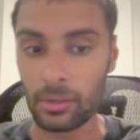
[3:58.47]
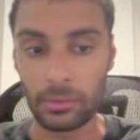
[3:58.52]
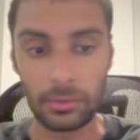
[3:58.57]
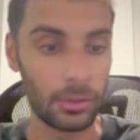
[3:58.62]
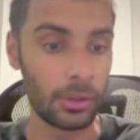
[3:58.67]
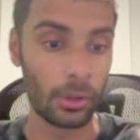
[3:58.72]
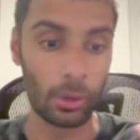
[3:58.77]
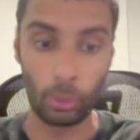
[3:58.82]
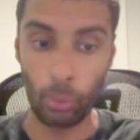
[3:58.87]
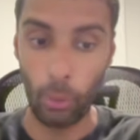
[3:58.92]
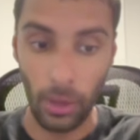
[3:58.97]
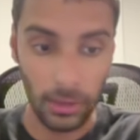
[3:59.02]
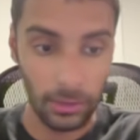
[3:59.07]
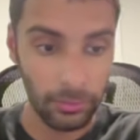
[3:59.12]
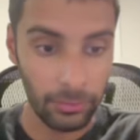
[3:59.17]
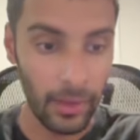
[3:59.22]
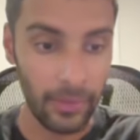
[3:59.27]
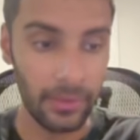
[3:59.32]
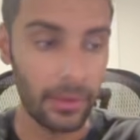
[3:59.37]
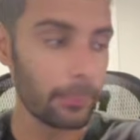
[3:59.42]
You can
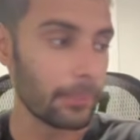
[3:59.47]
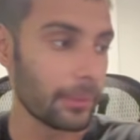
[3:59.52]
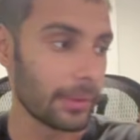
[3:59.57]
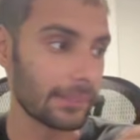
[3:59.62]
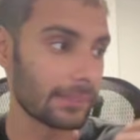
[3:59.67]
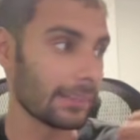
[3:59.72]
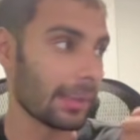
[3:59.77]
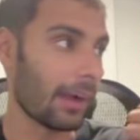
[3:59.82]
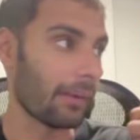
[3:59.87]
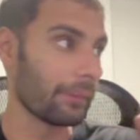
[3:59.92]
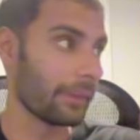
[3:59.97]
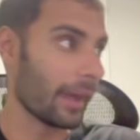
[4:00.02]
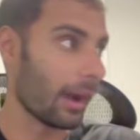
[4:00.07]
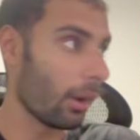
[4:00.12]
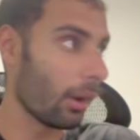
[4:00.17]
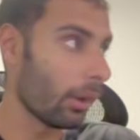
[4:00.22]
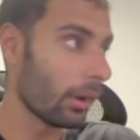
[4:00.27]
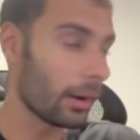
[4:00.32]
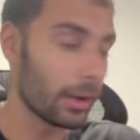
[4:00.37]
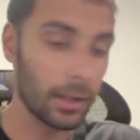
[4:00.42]
qualify them, you can see how they
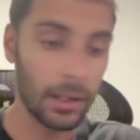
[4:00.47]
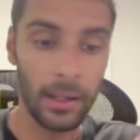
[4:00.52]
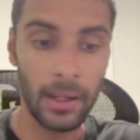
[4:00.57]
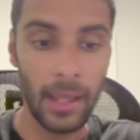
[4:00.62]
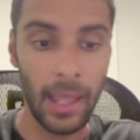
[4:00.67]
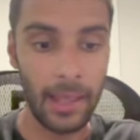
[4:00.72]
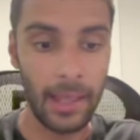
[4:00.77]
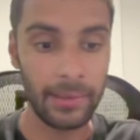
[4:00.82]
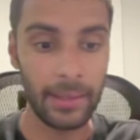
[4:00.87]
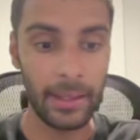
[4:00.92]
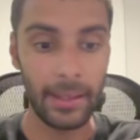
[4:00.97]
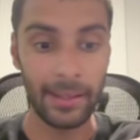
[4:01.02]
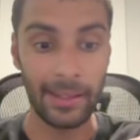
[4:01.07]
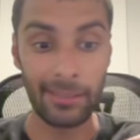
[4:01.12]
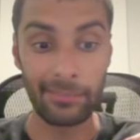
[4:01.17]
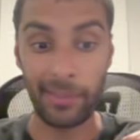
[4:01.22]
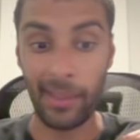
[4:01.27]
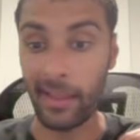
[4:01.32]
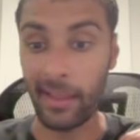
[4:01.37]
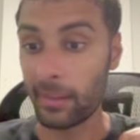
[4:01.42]
are, and then
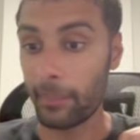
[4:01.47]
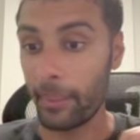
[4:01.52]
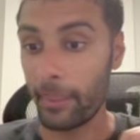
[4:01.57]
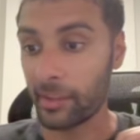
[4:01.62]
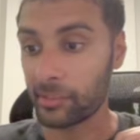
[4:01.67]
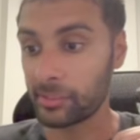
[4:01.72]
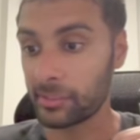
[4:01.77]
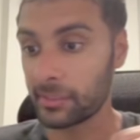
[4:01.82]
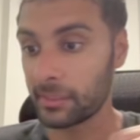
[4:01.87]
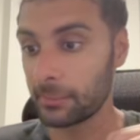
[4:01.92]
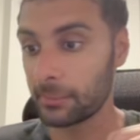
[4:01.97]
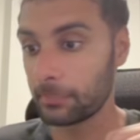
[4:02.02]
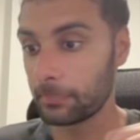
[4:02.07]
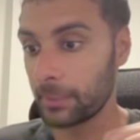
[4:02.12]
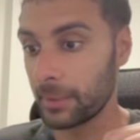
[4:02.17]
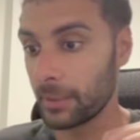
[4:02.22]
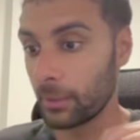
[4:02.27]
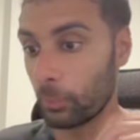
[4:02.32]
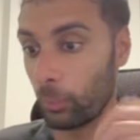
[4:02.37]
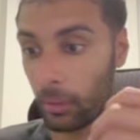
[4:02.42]
if they end up actually
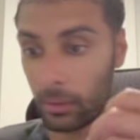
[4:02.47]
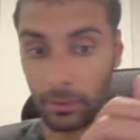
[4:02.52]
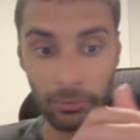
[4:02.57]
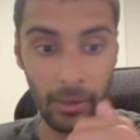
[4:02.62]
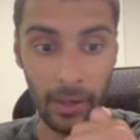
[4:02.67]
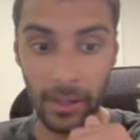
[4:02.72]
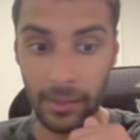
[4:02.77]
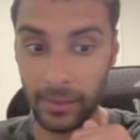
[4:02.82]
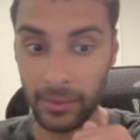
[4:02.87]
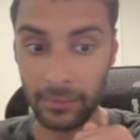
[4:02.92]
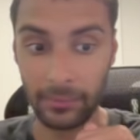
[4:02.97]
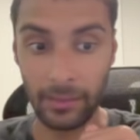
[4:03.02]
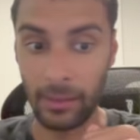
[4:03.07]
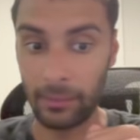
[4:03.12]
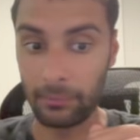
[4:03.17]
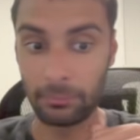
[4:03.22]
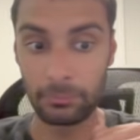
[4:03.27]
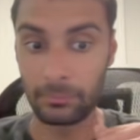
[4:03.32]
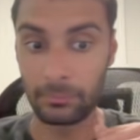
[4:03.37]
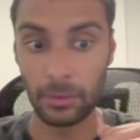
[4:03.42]
being qualified and
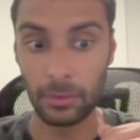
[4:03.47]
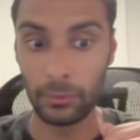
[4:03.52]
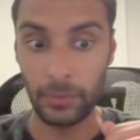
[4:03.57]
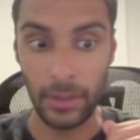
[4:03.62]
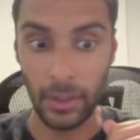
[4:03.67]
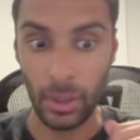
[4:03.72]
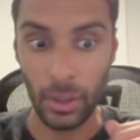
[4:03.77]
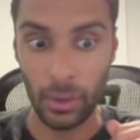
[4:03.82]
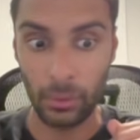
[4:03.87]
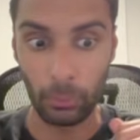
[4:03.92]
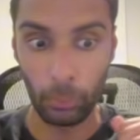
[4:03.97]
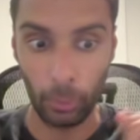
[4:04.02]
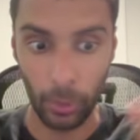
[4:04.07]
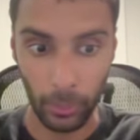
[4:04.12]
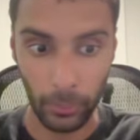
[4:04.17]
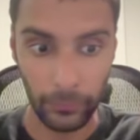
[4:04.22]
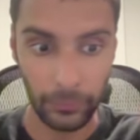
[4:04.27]
you think you can work with